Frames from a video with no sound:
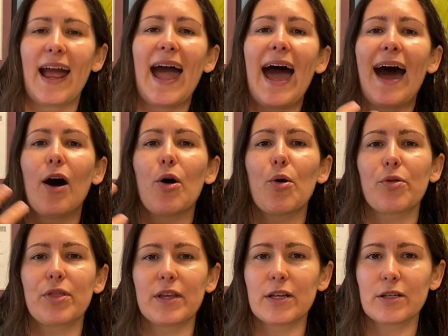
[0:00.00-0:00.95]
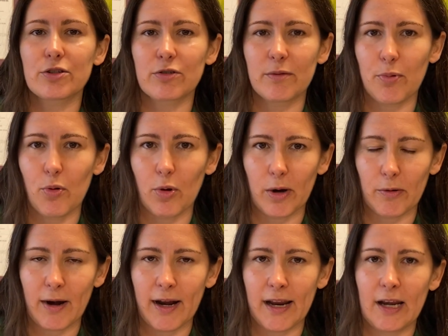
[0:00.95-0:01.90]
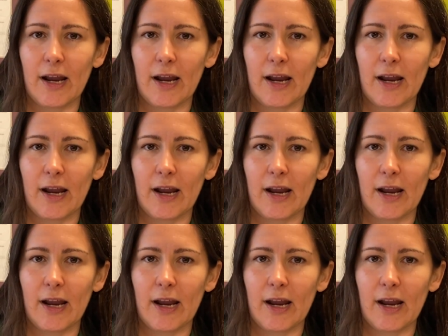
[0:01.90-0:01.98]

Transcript: how things report, right?